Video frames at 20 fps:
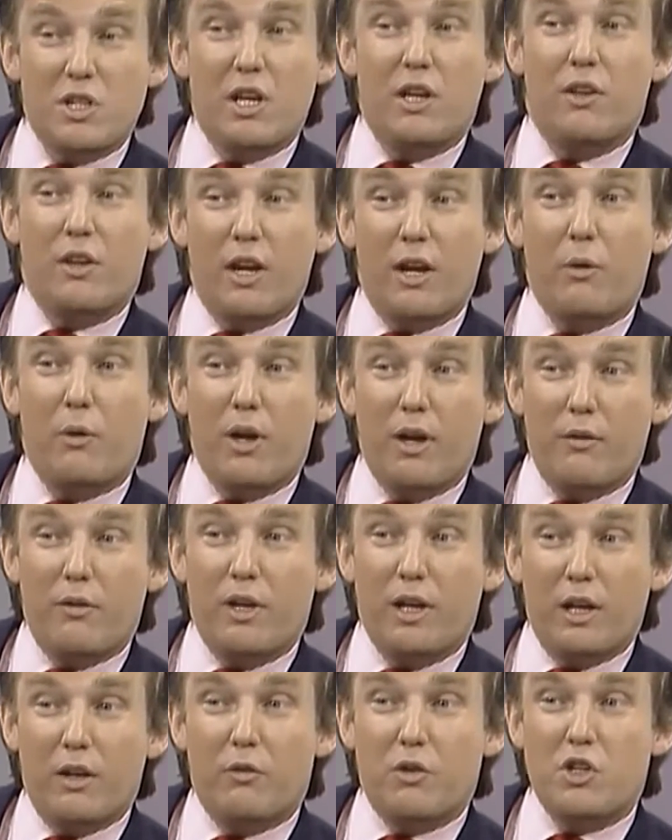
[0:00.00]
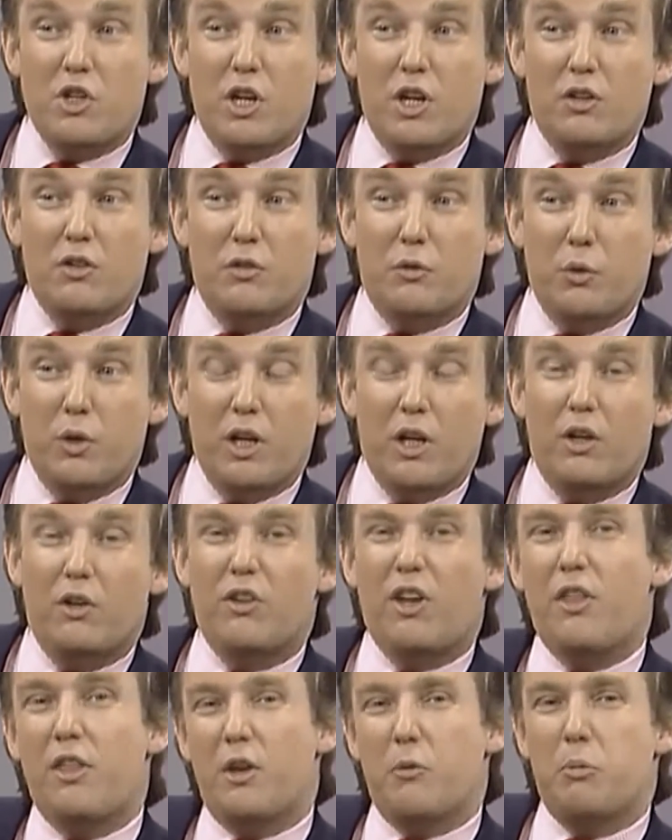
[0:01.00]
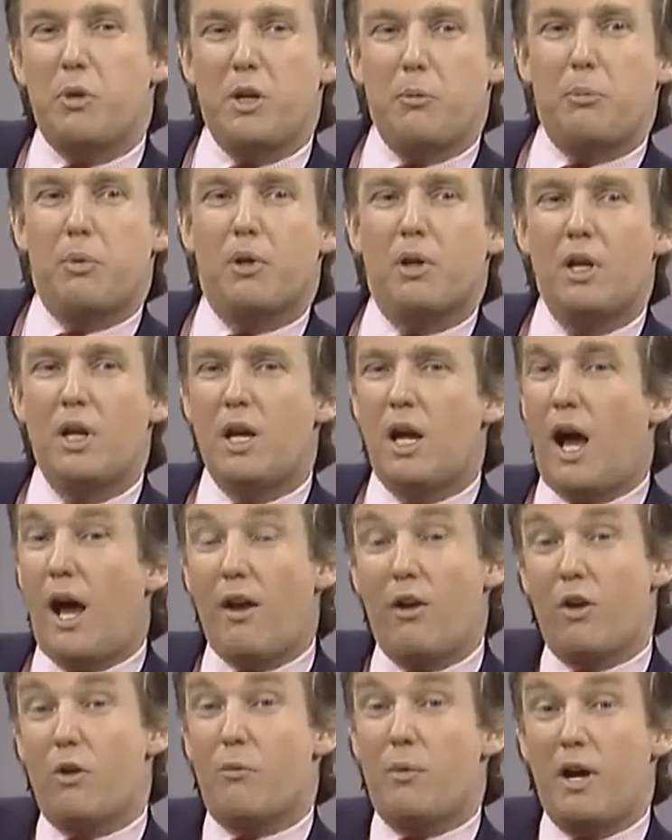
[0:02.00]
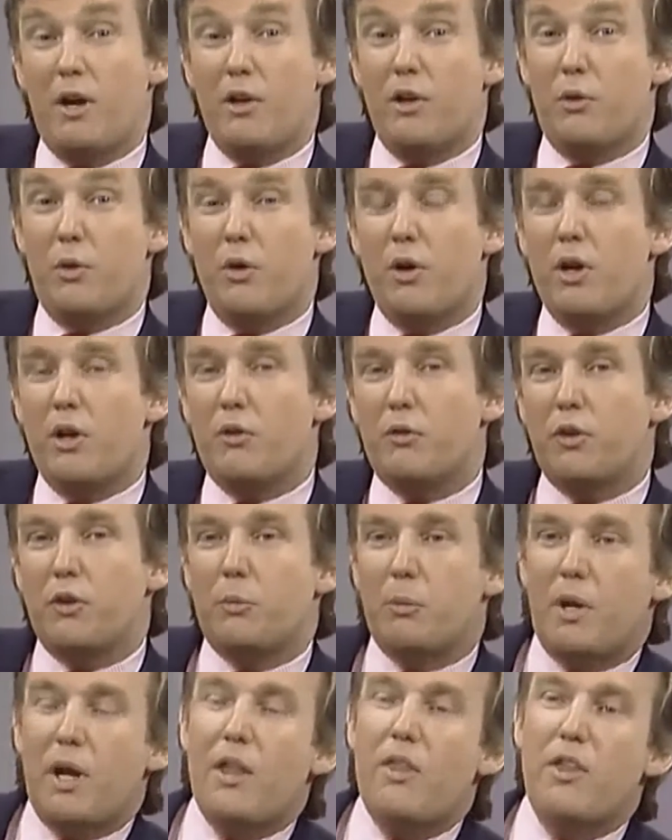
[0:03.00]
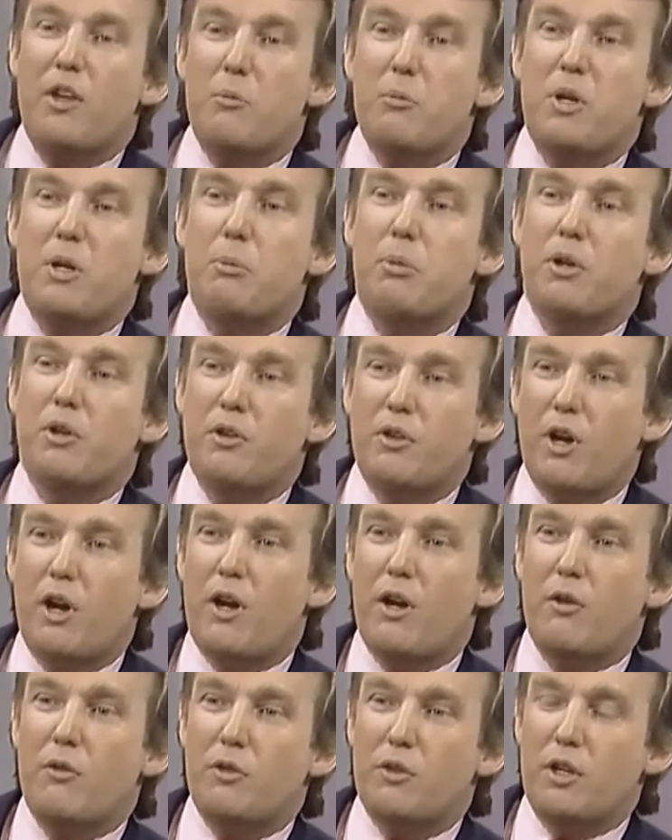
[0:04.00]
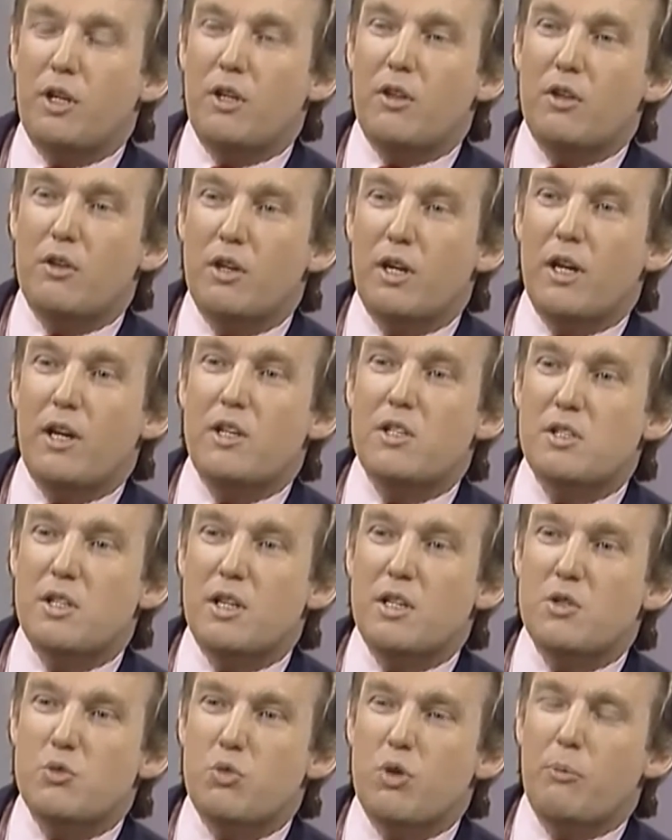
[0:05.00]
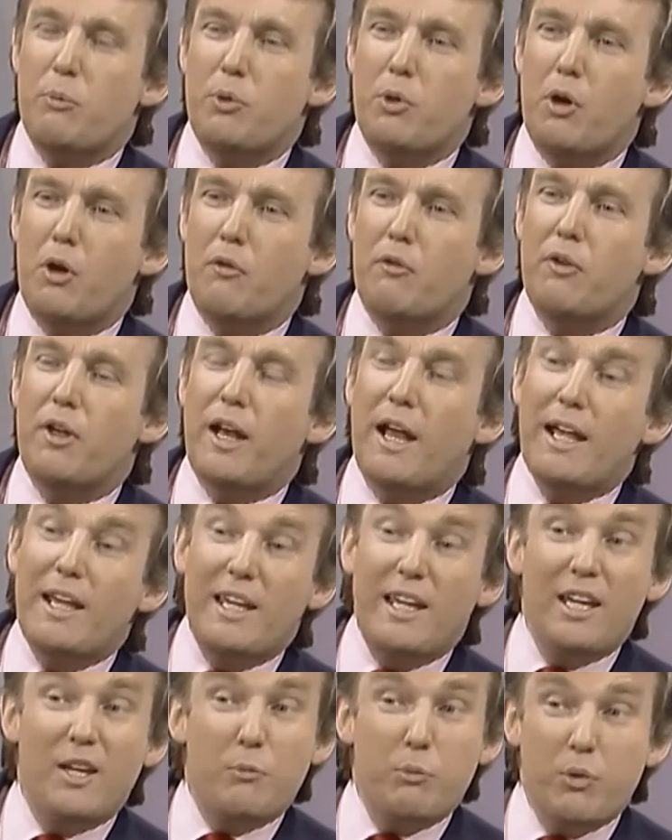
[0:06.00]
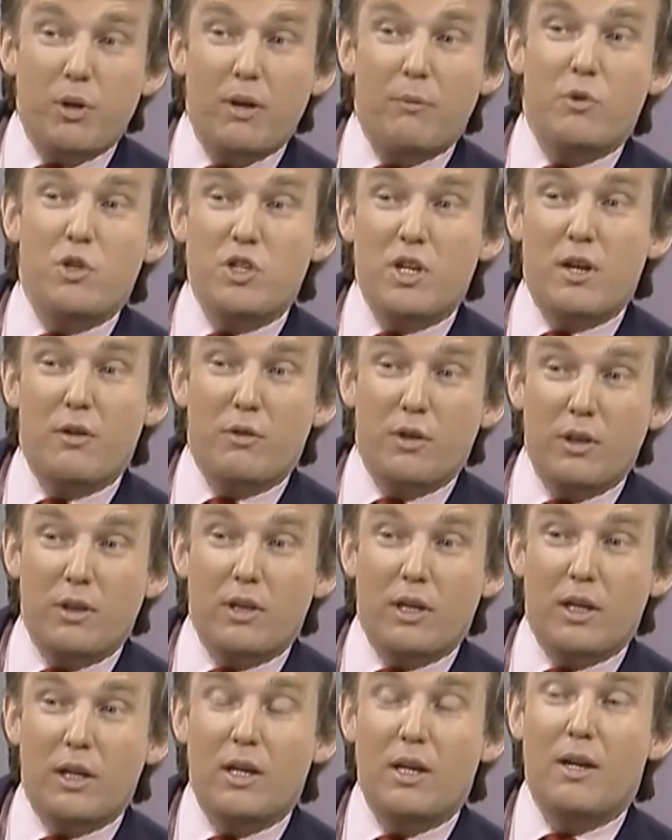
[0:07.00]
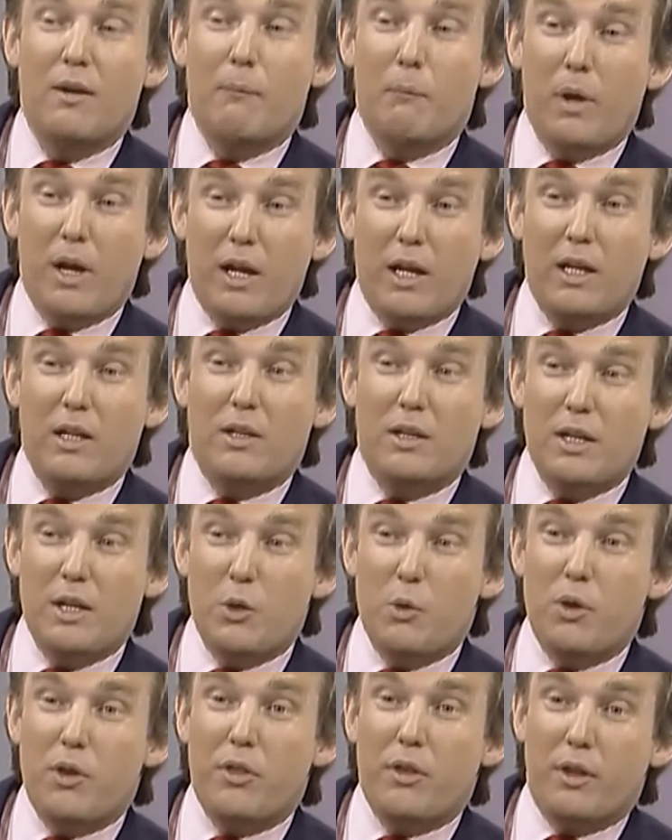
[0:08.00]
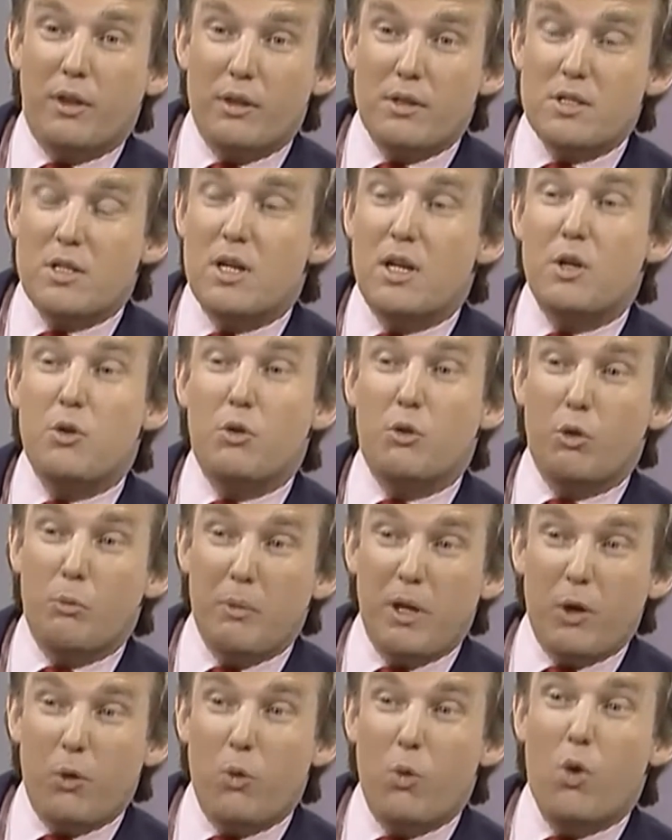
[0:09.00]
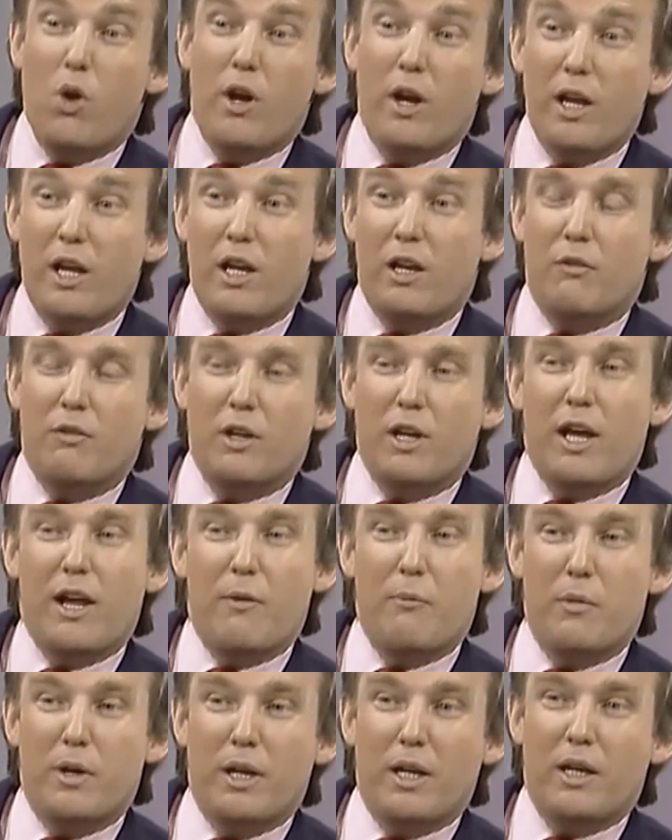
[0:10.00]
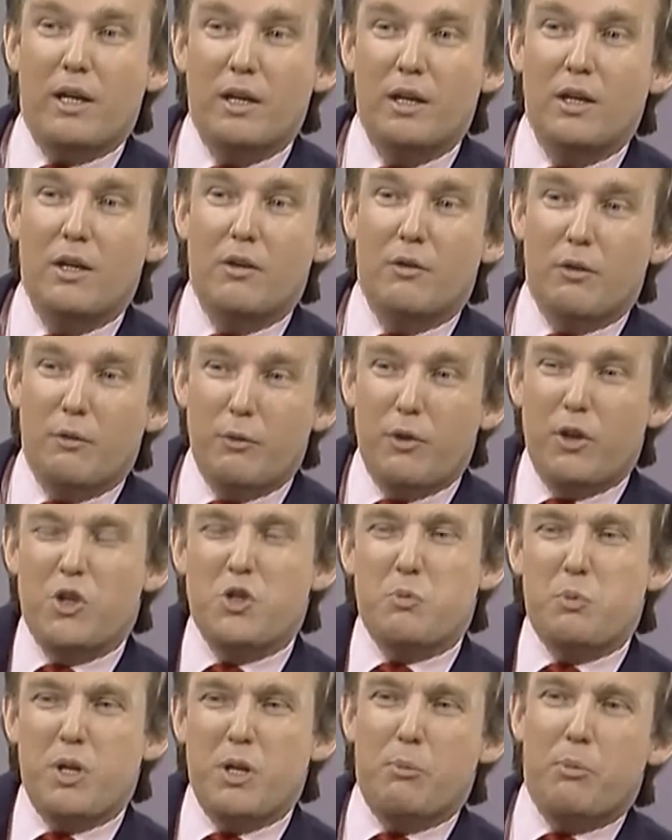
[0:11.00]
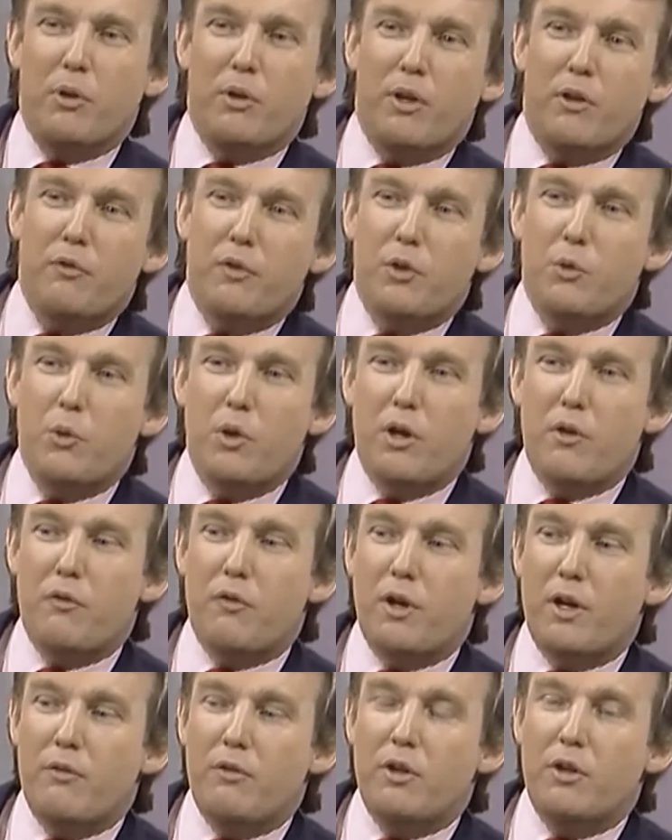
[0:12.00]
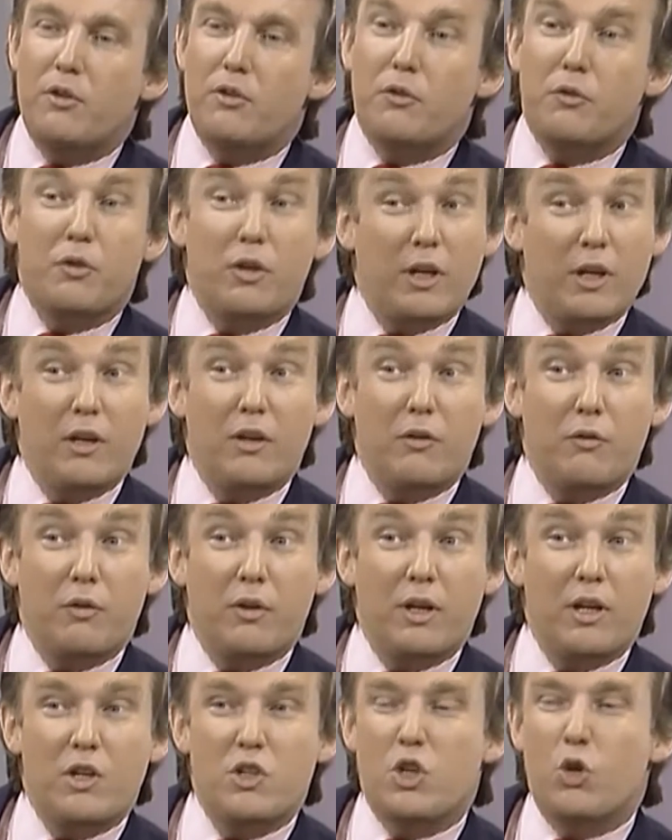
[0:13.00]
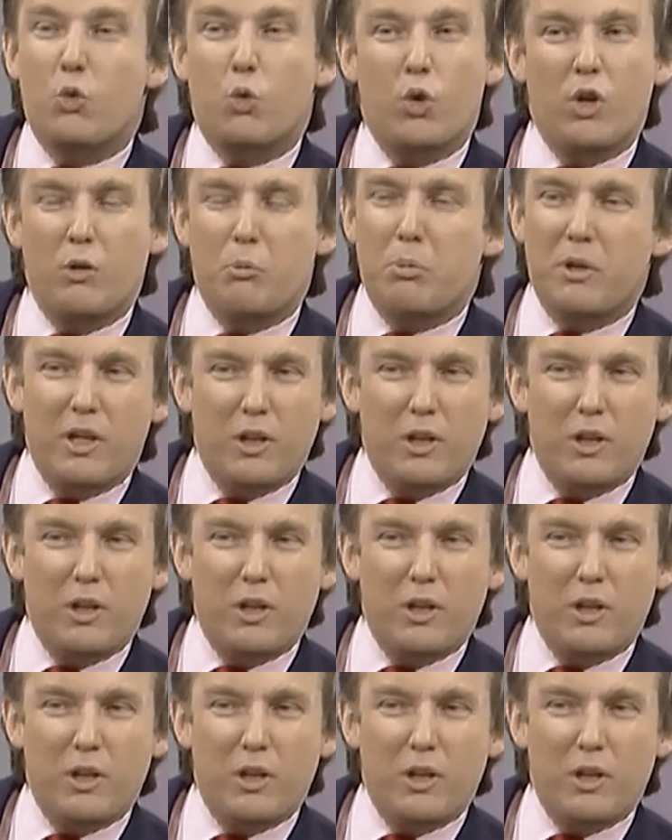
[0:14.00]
say that I would have a hell of a chance of winning, because I think people, I don't know how your audience feels, but I think people are tired of seeing the United States ripped off. And I can't promise you everything, but I can tell you one thing: this country would make one hell of a lot of money from those people that for 25 years have taken advantage. It wouldn't